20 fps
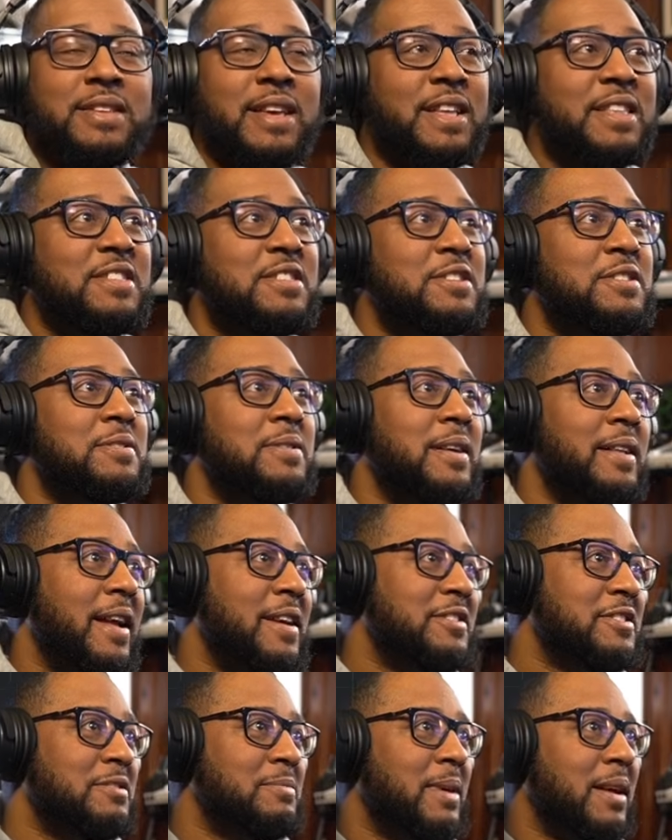into an
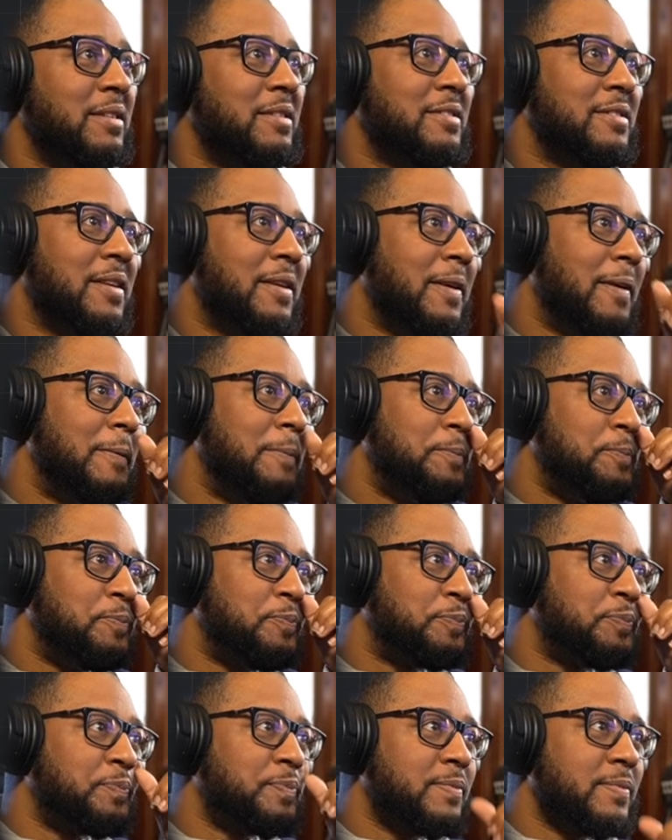instrument. So
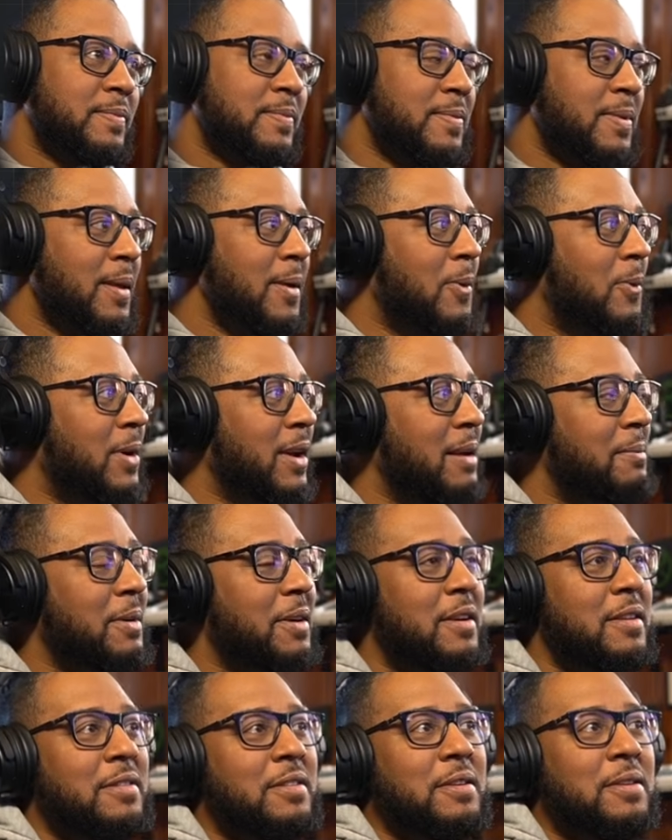what I'm
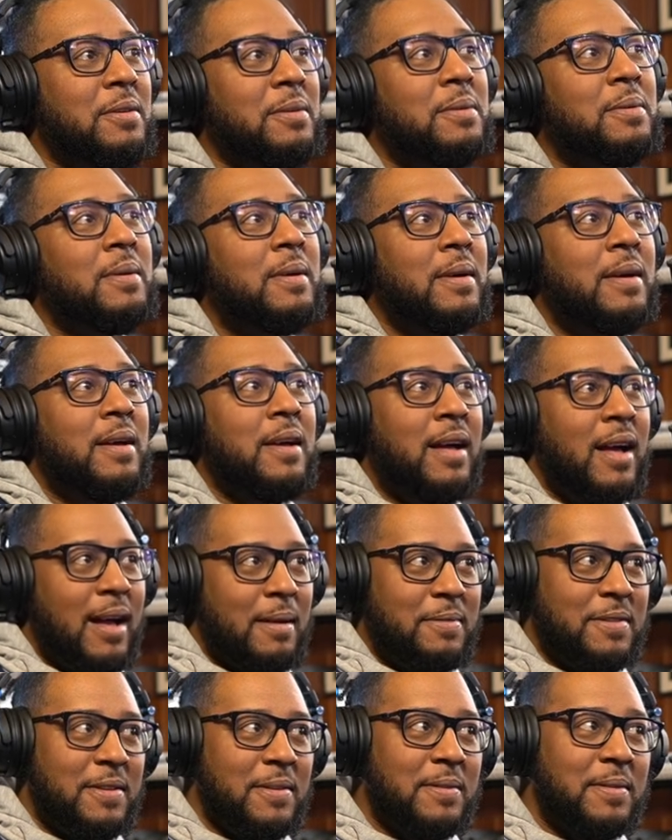going to do, I'm
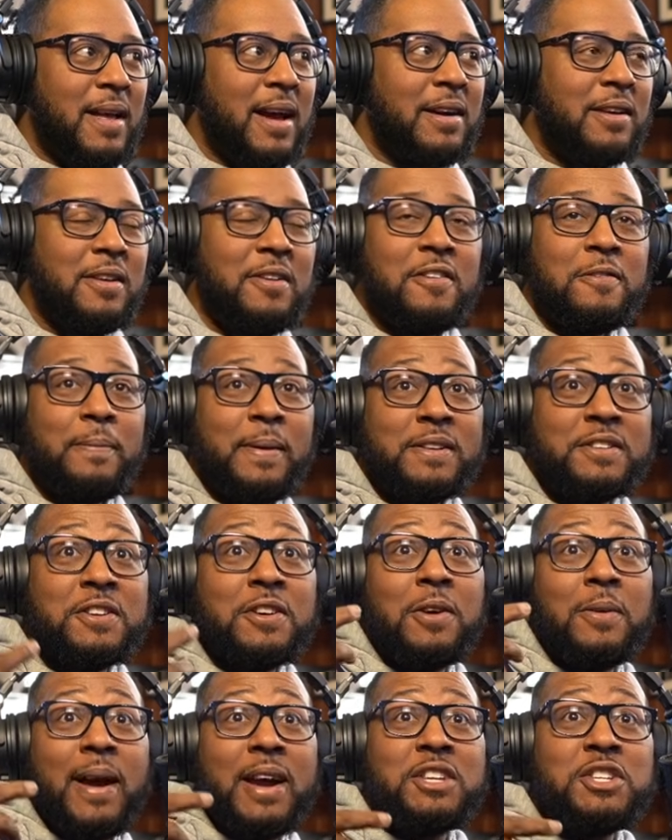still not going to use pitch
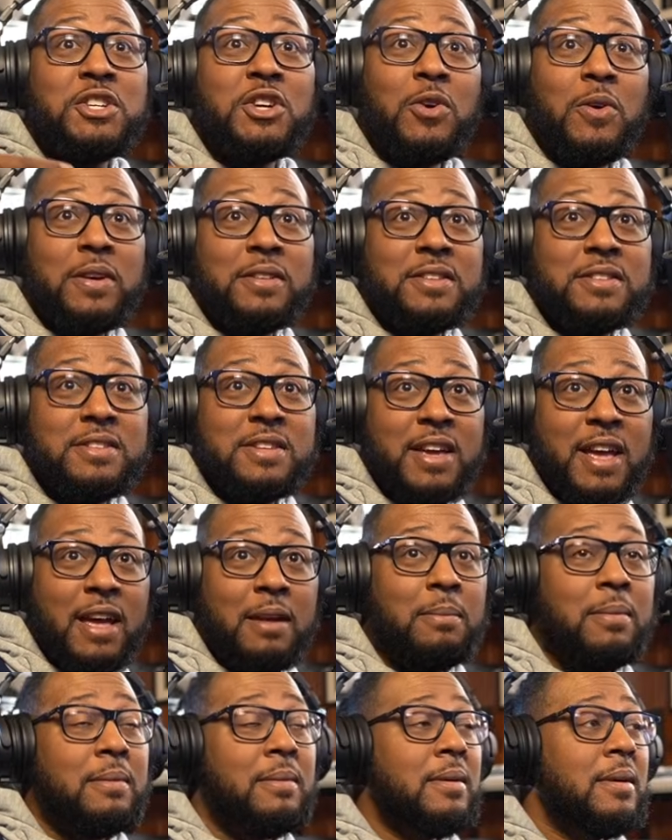correction going to
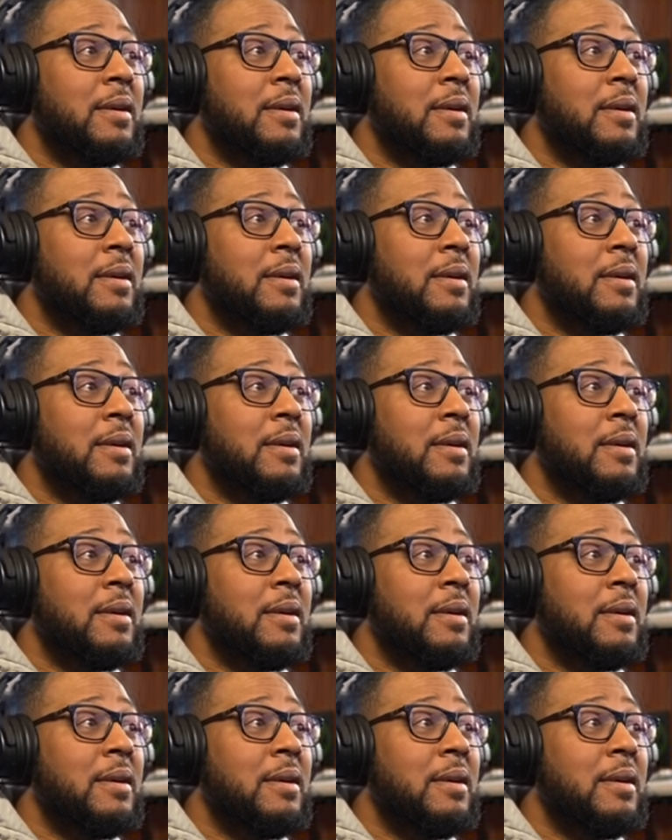tape.